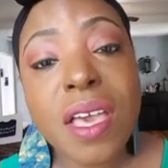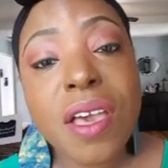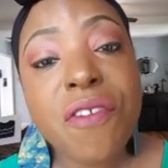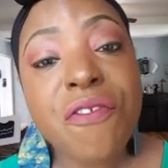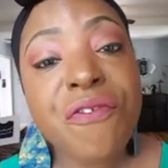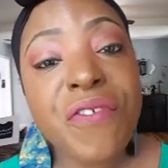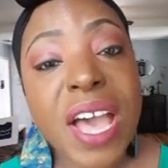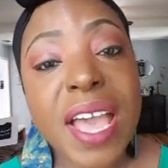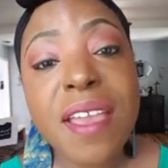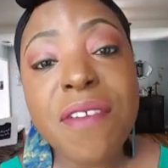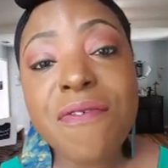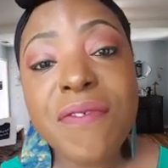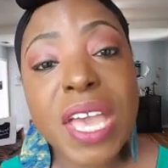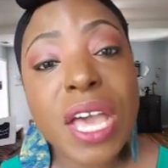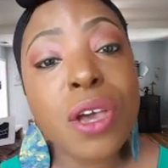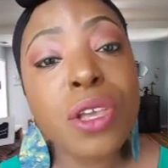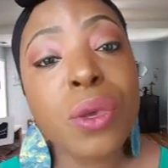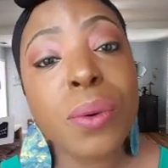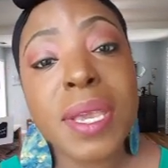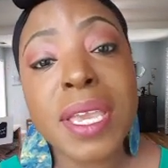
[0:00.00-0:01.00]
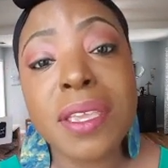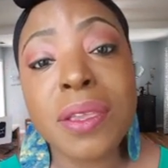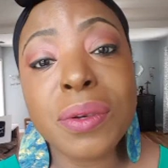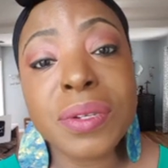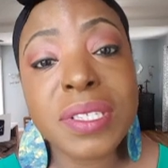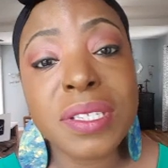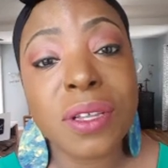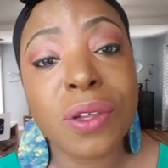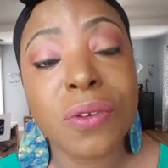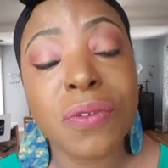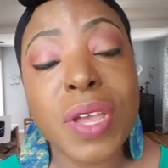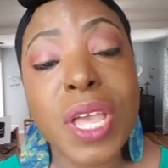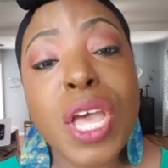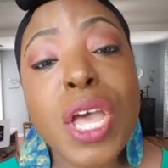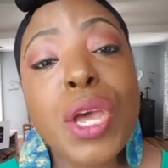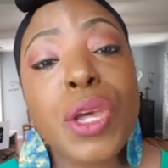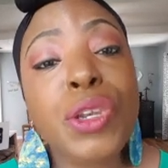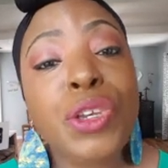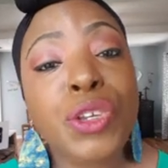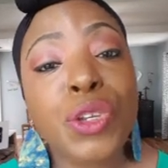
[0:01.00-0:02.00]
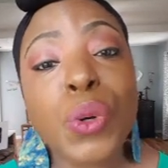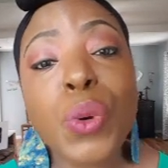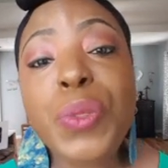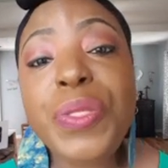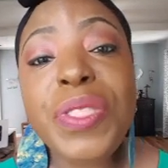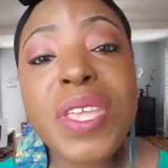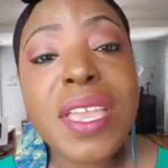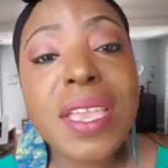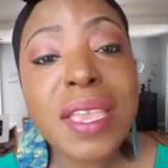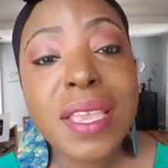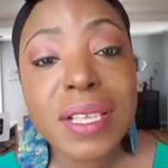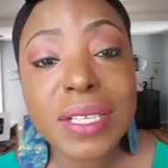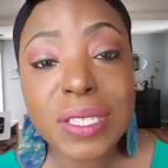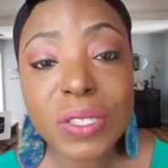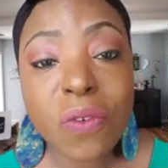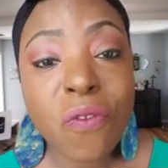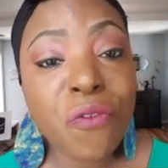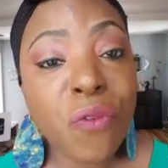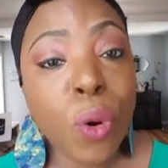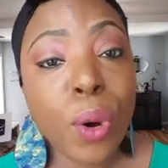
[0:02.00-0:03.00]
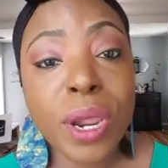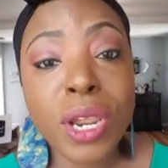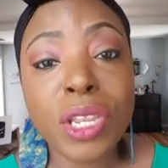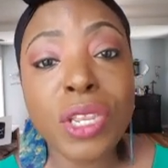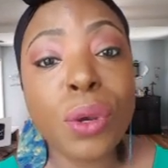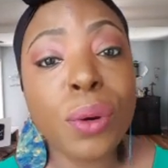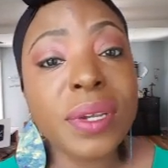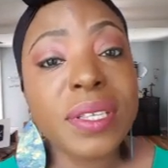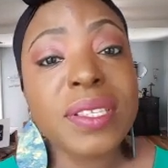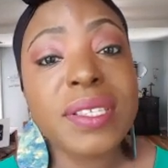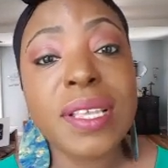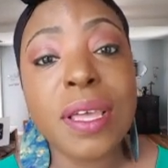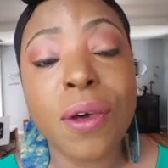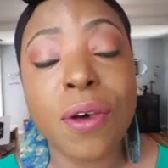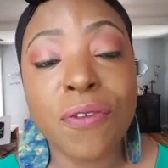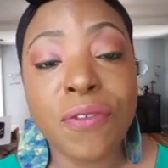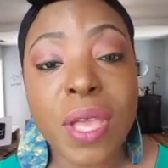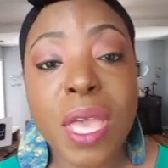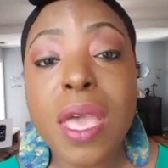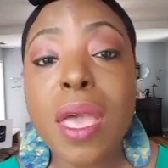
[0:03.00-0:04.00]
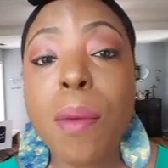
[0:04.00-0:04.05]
Find value in yourself. Do things for yourself.